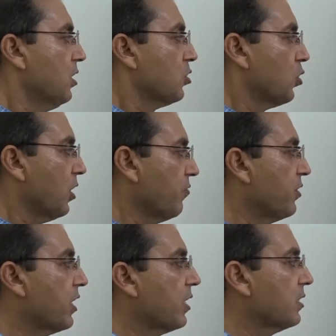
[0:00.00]
So if
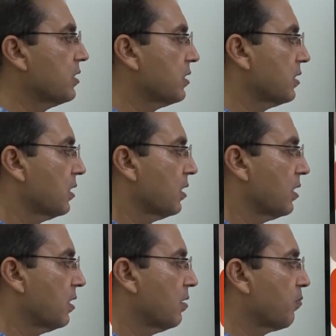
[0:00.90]
there is
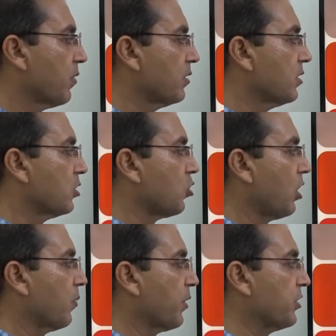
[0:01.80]

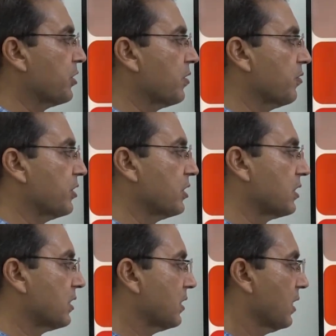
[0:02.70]
systolic pressure which
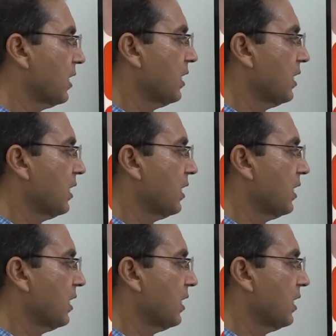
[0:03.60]
is